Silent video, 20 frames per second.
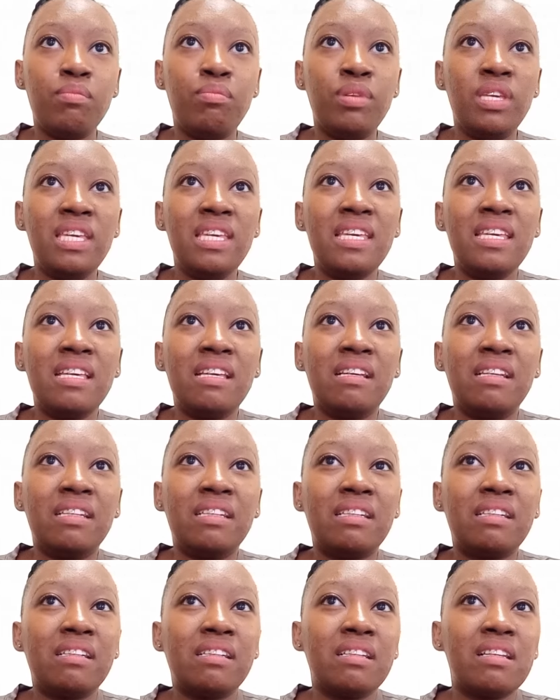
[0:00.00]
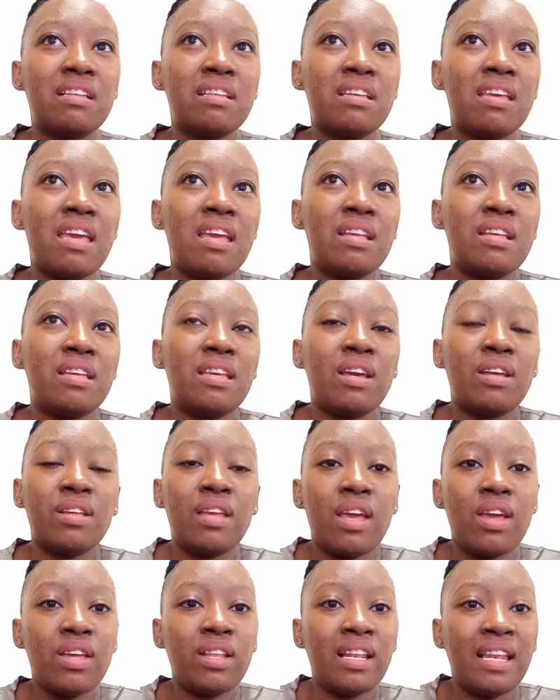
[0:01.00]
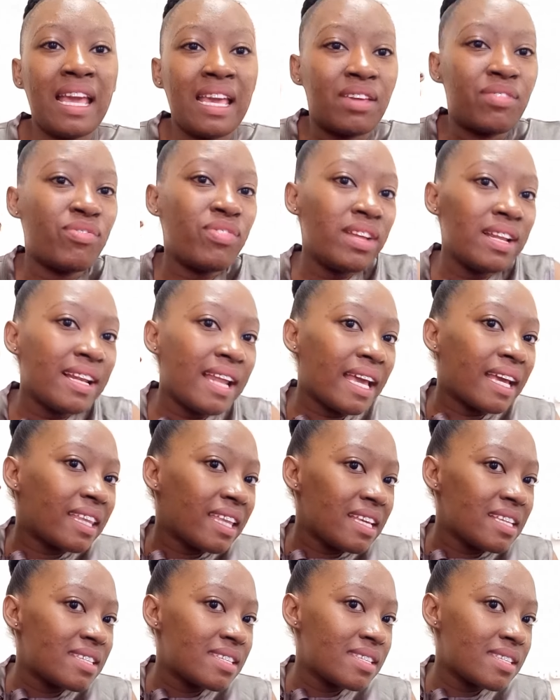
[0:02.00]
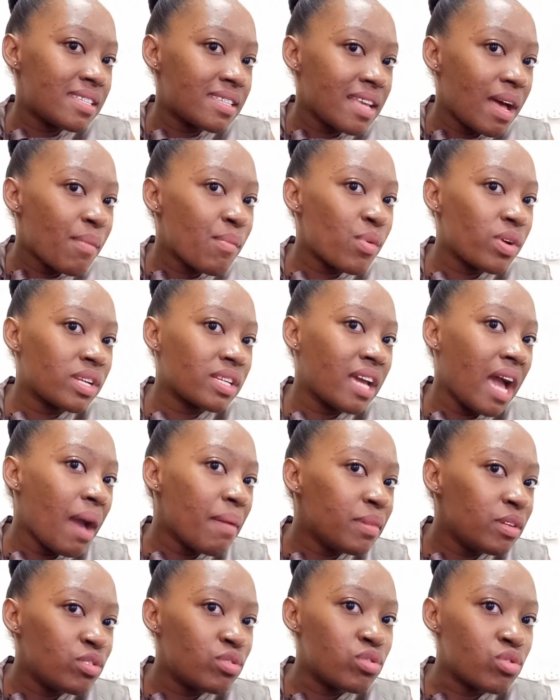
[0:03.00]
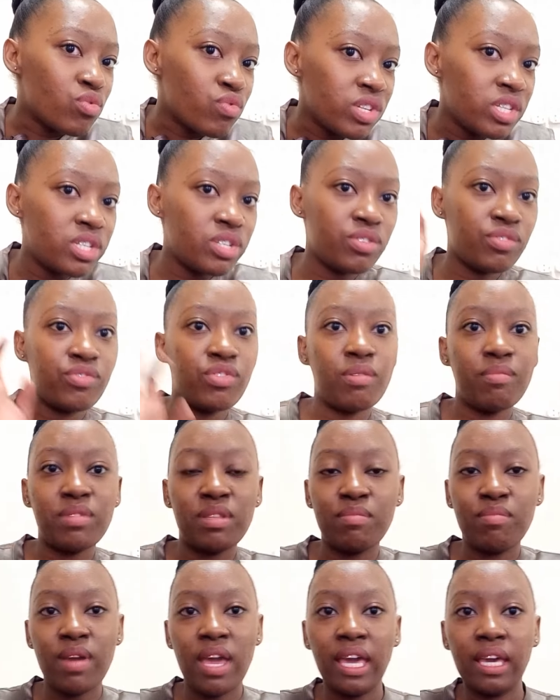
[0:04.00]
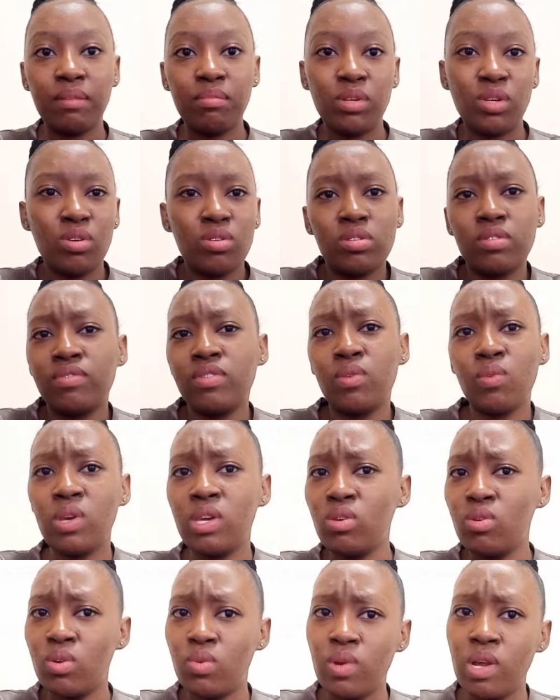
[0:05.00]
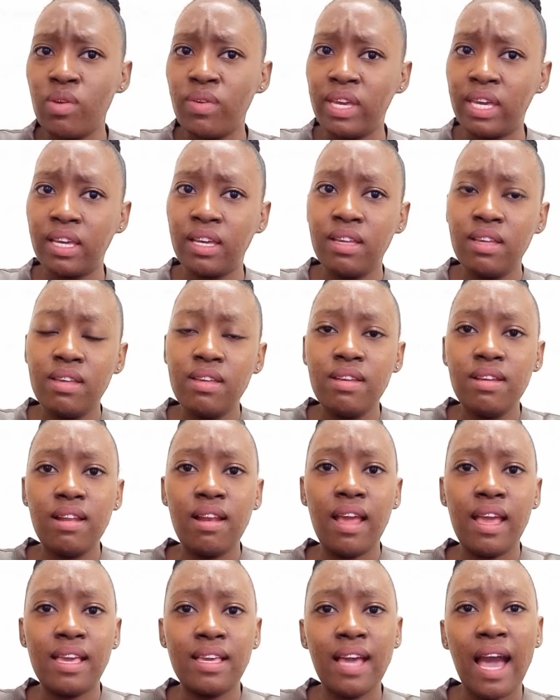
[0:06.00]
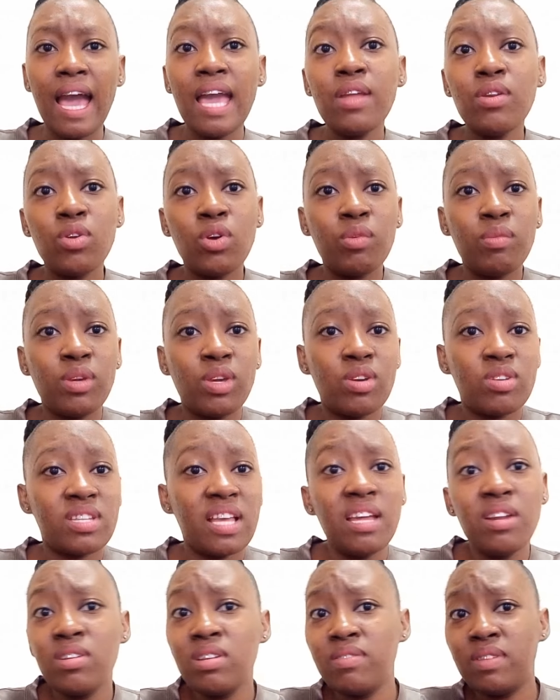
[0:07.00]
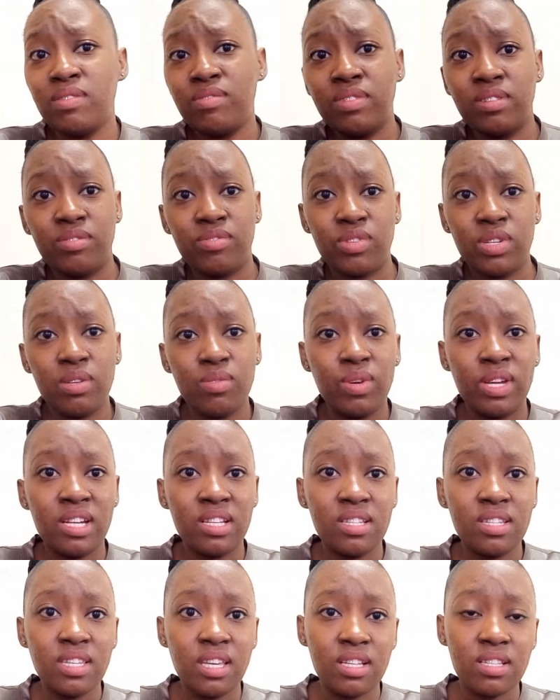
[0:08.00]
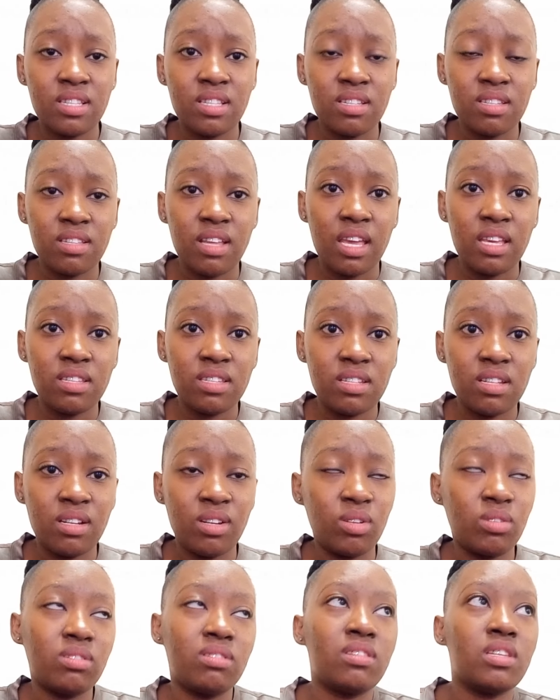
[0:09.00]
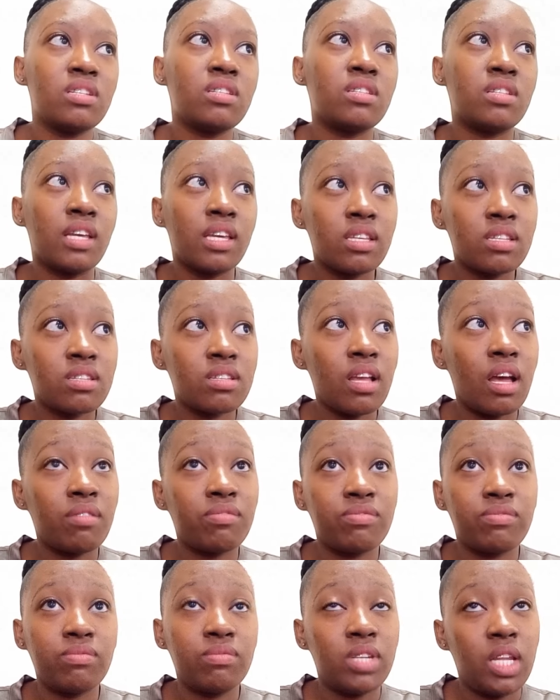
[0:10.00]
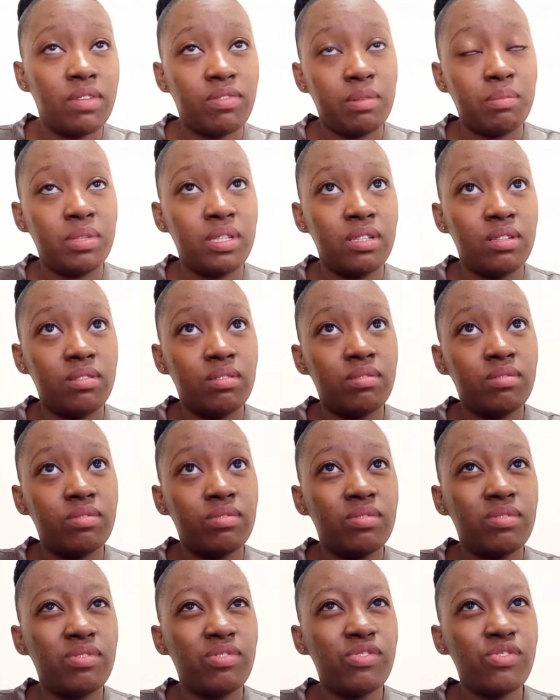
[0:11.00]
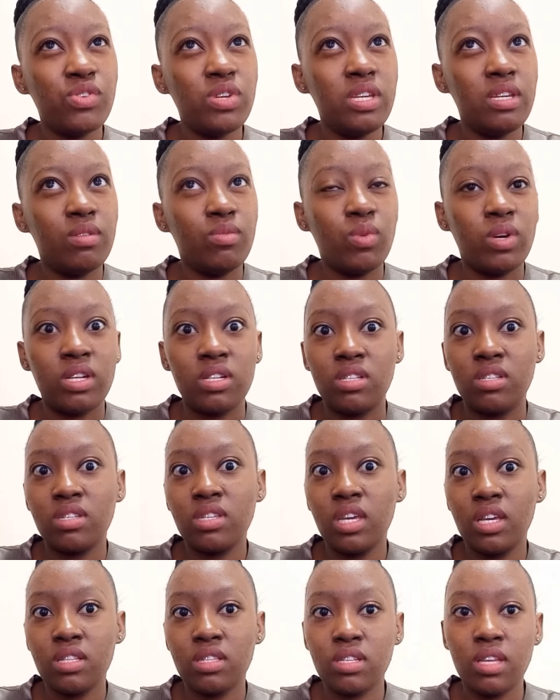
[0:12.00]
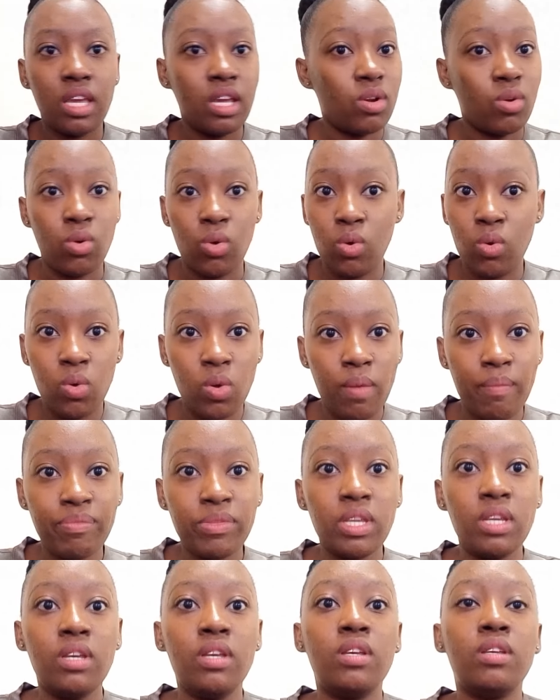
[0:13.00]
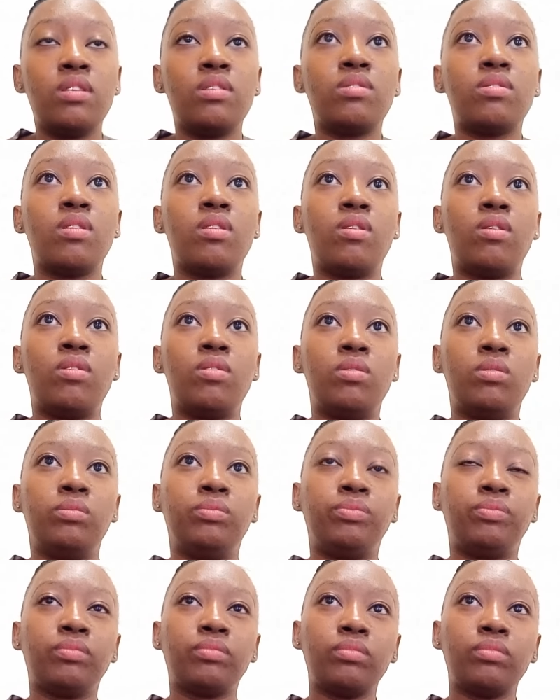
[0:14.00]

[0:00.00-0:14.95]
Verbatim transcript: being like feel like there's someone coming to reach you from the back because of the way you're wearing like i know because i don't even feel free wearing skirts these days not these days i've never been free wearing skirts at all so